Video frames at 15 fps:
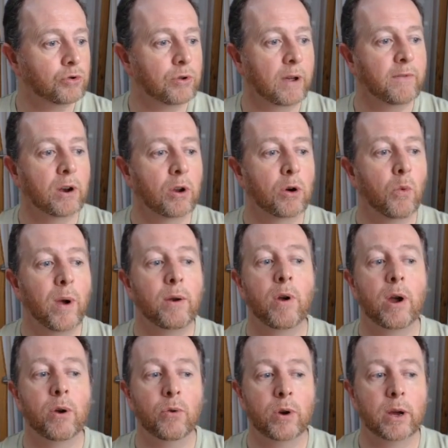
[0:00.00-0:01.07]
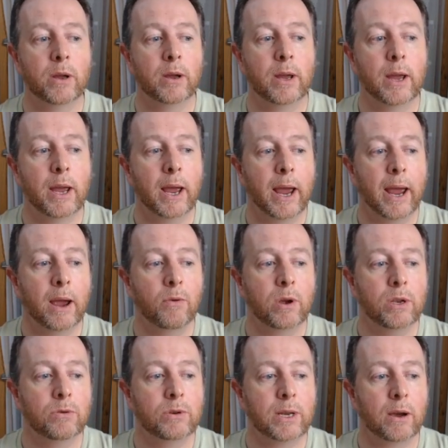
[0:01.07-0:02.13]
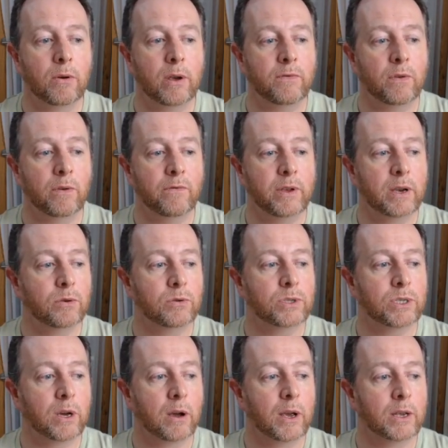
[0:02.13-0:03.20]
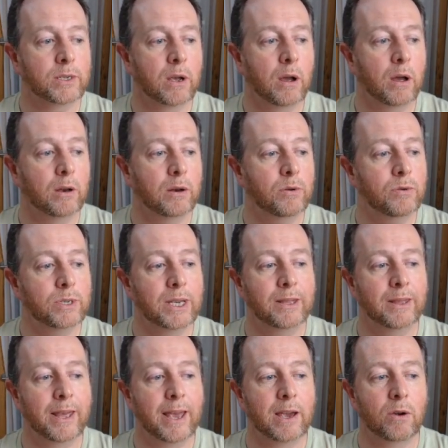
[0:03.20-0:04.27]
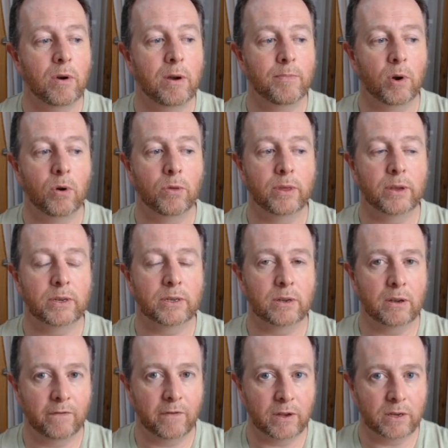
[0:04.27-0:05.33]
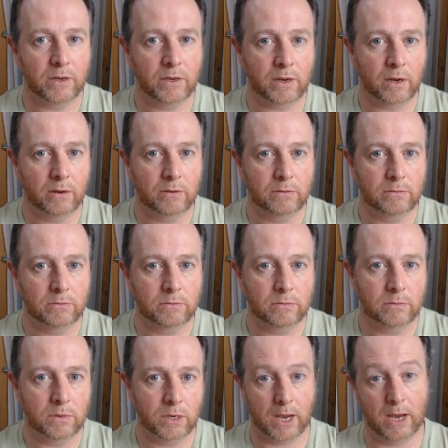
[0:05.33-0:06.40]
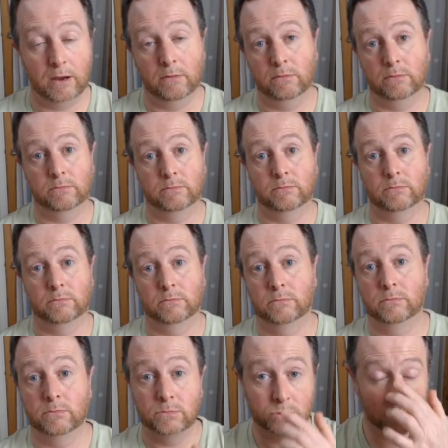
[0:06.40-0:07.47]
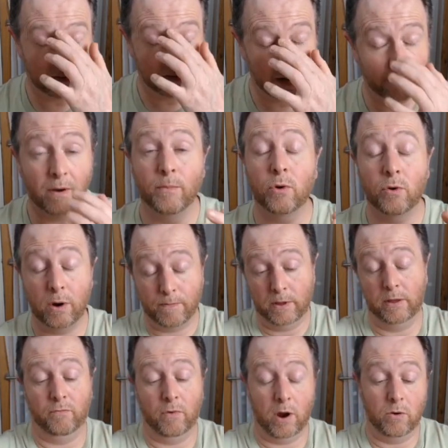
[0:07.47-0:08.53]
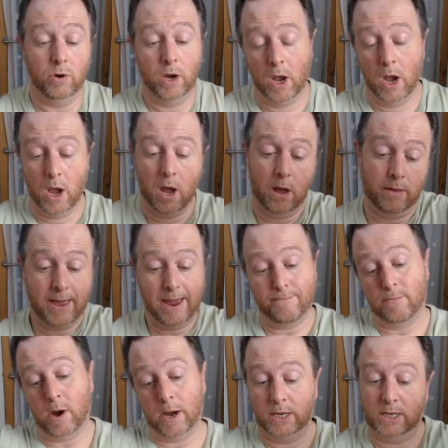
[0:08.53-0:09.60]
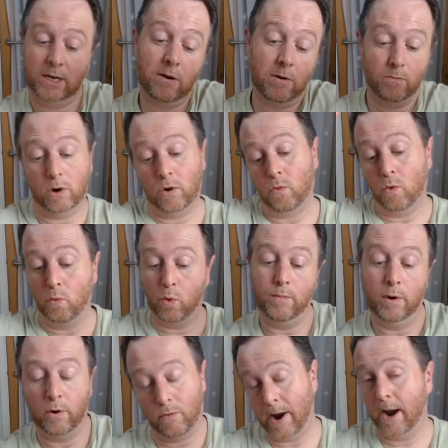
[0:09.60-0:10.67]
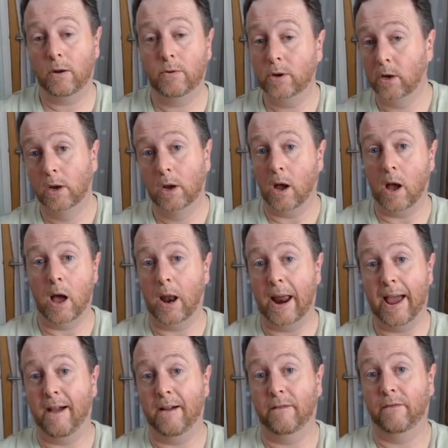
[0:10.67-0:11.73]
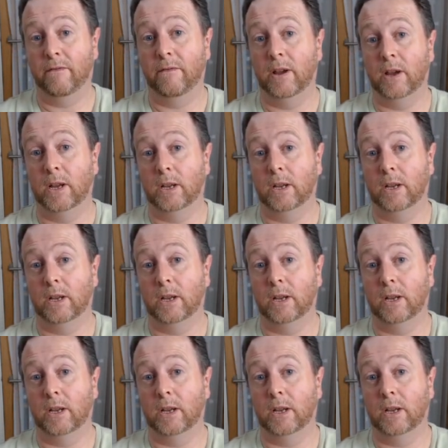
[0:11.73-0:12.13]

You're driving along a wet road. How can you tell if your vehicle's tyres are losing their grip on the surface? Okay. So, well, if I'm not gripping the road, then my steering wheel will wobble around. I'll have